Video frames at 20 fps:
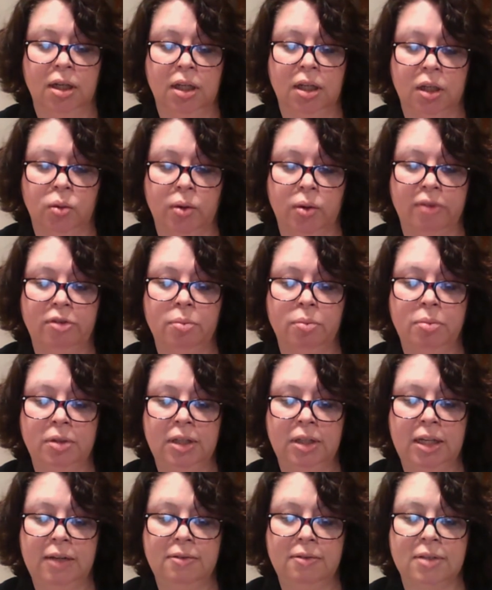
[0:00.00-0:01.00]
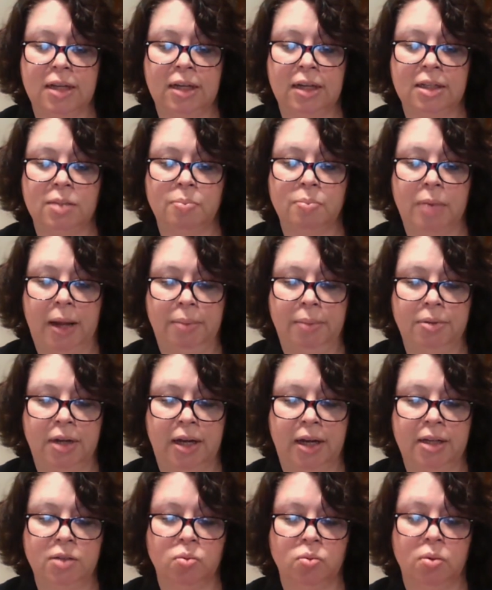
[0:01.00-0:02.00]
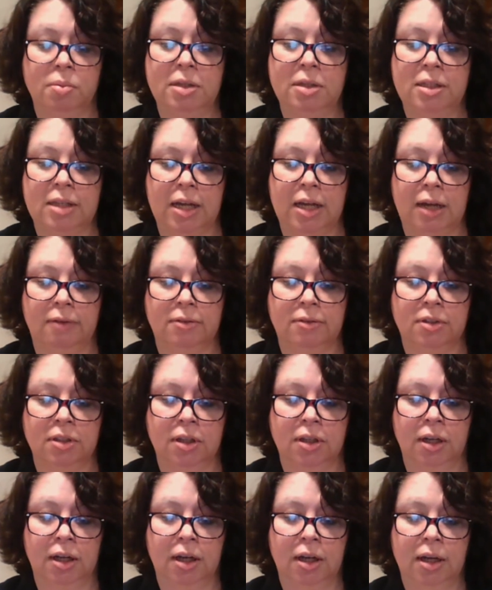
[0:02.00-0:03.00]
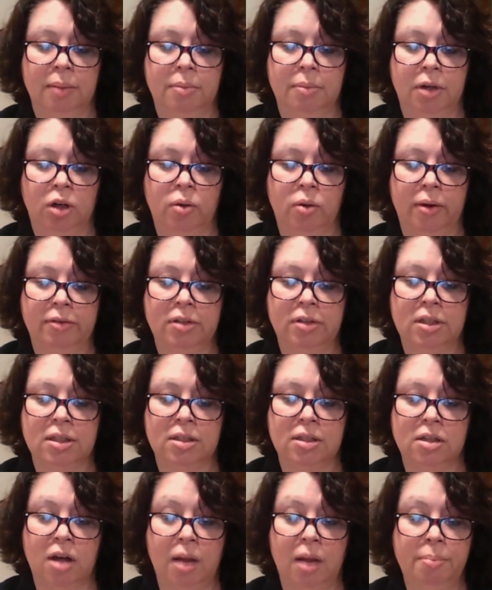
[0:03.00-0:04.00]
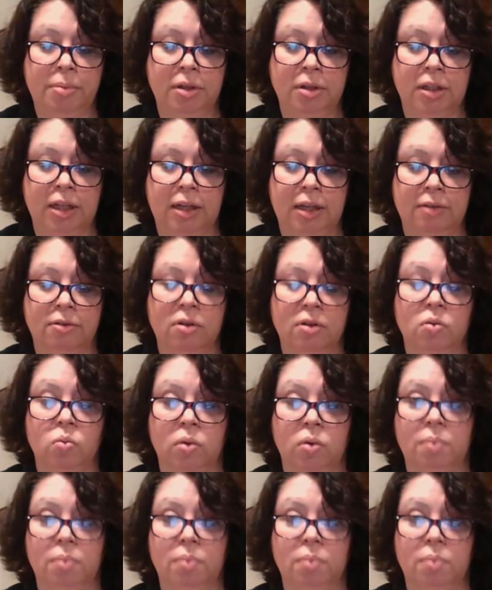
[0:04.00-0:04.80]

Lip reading: Whoever believes and is baptized will be saved, but whoever does not believe will